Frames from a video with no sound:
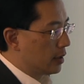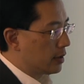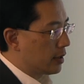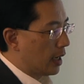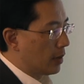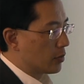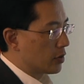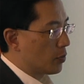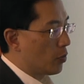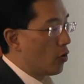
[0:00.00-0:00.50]

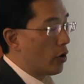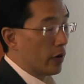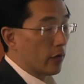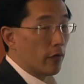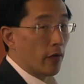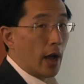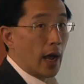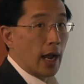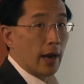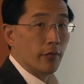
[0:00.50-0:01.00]
times
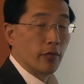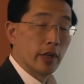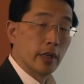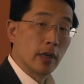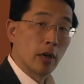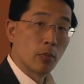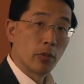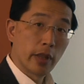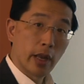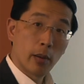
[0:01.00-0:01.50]
0.5, the
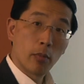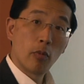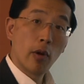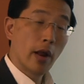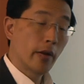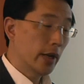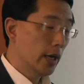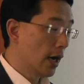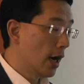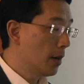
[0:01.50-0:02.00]
number that I'm
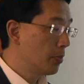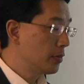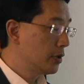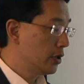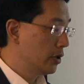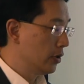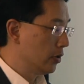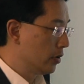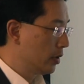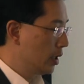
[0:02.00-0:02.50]
rounding up
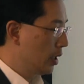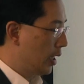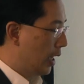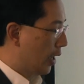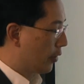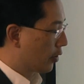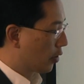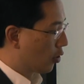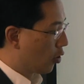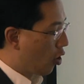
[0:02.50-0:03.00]
to.
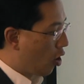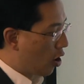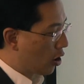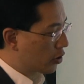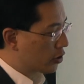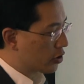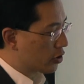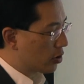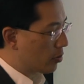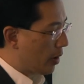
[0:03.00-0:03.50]
And the
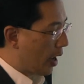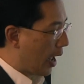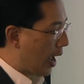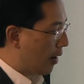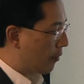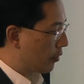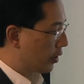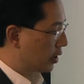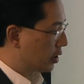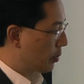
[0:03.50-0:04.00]
long-term
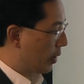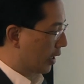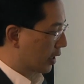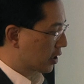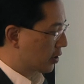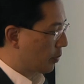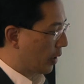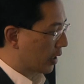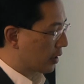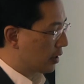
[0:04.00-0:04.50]
average, my
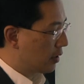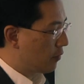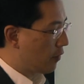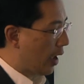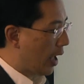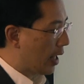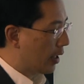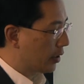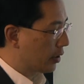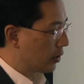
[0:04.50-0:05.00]
expected
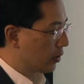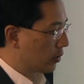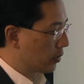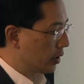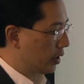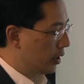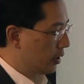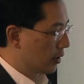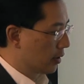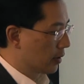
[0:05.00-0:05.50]
value
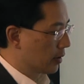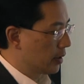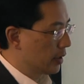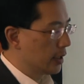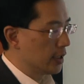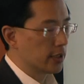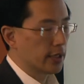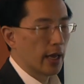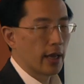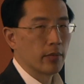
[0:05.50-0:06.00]
here,
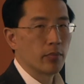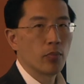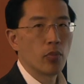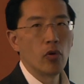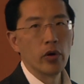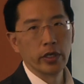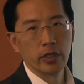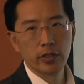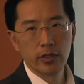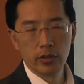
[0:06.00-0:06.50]
is at
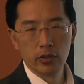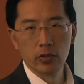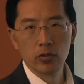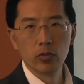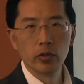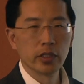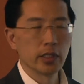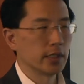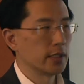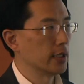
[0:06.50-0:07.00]
0.2,
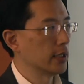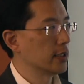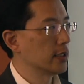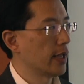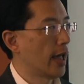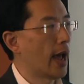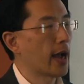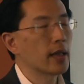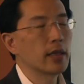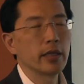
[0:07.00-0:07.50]
which is
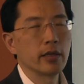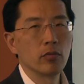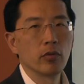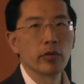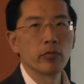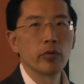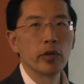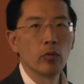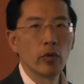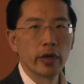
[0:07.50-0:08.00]
exactly
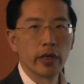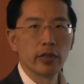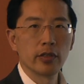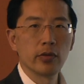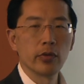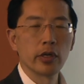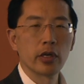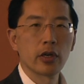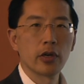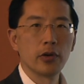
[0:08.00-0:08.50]
what we wanted to
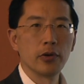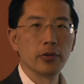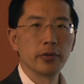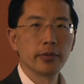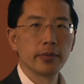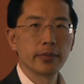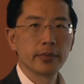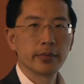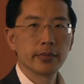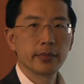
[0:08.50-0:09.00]

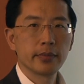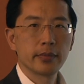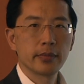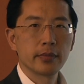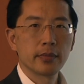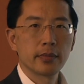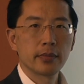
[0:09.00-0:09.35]
encode.